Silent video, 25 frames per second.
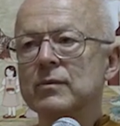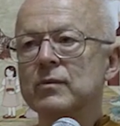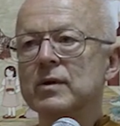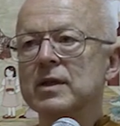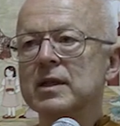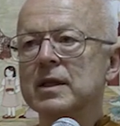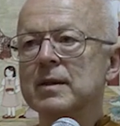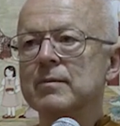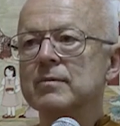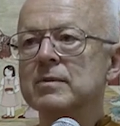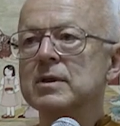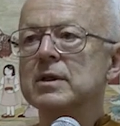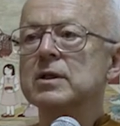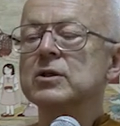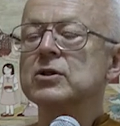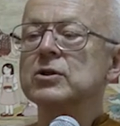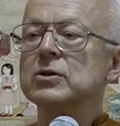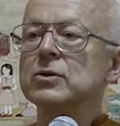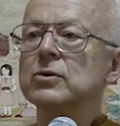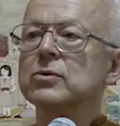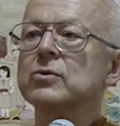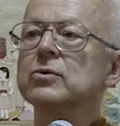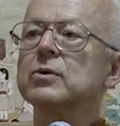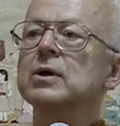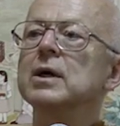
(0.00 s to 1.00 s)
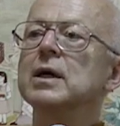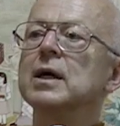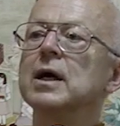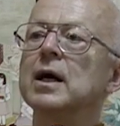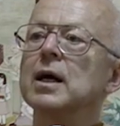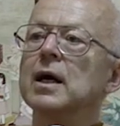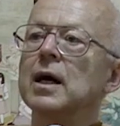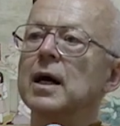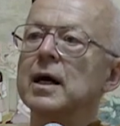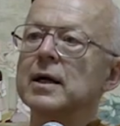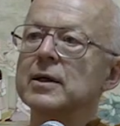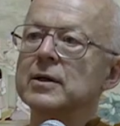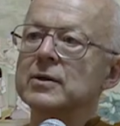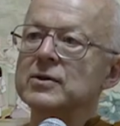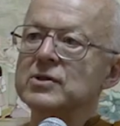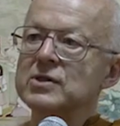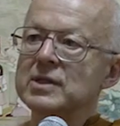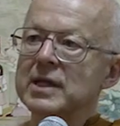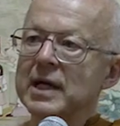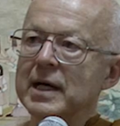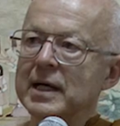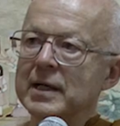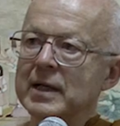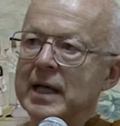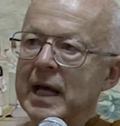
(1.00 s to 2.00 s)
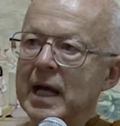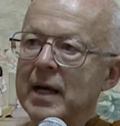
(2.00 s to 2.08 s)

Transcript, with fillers: with them to understand